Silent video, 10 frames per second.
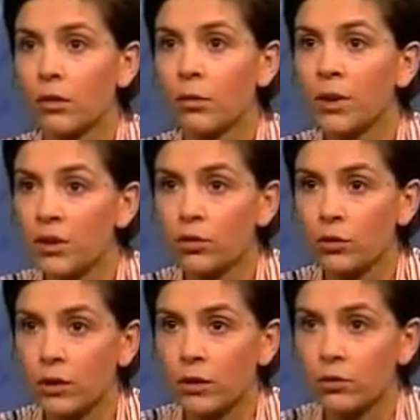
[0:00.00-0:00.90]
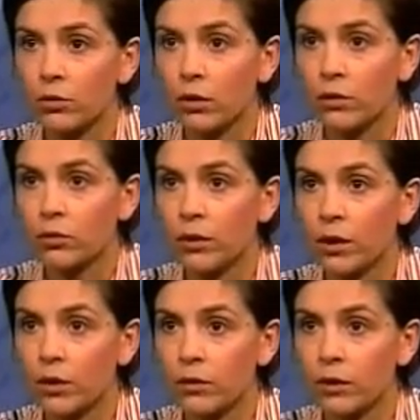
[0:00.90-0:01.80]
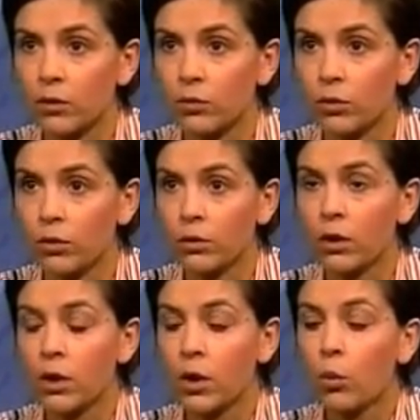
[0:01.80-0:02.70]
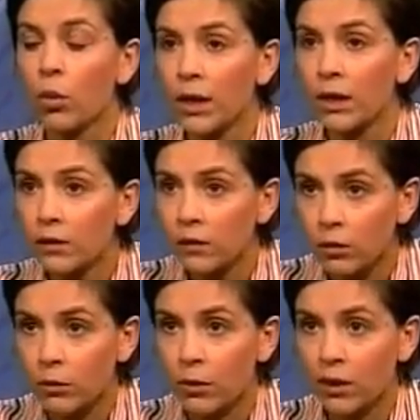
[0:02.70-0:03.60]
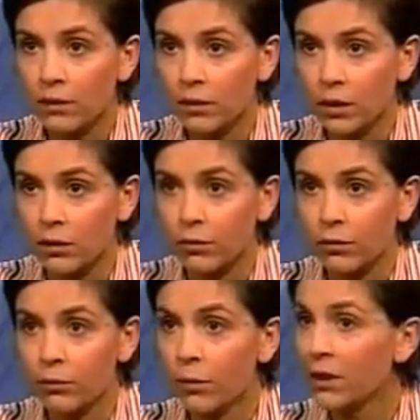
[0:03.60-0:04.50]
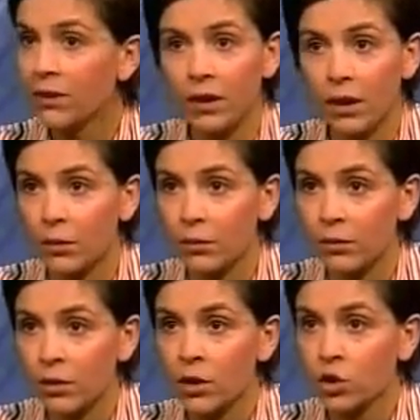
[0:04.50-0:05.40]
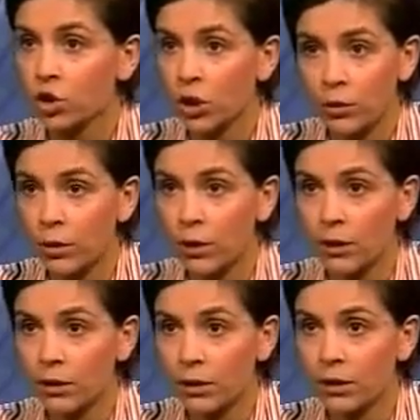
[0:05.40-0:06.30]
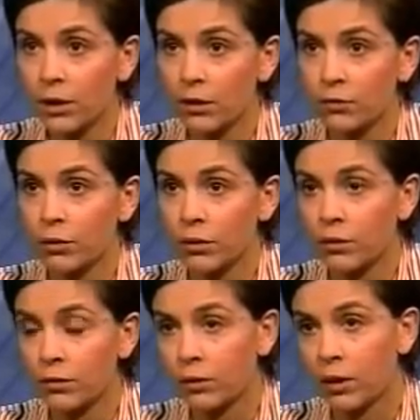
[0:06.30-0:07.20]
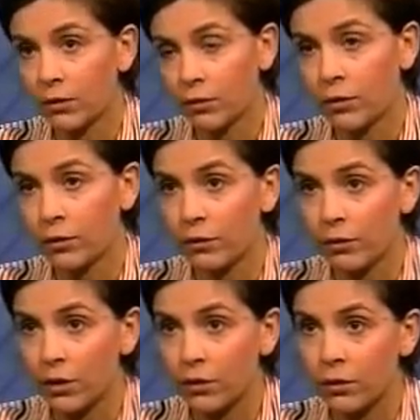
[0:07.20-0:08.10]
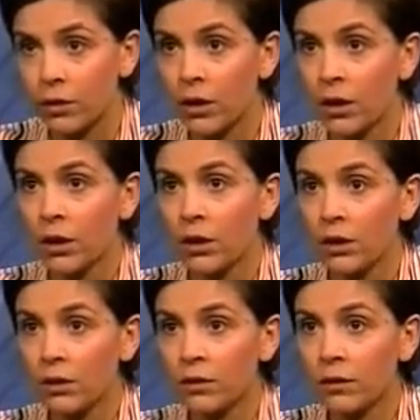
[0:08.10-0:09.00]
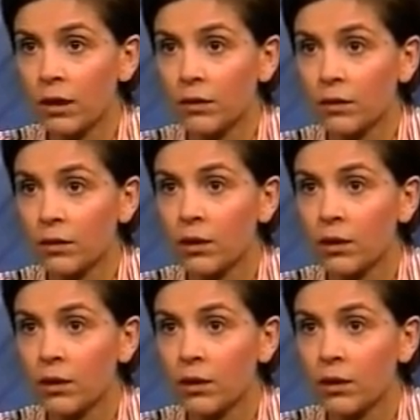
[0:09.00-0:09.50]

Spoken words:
pictures it to us, to the outside world. What I saw myself many times, sharing my daily life with the life of the civilians, is that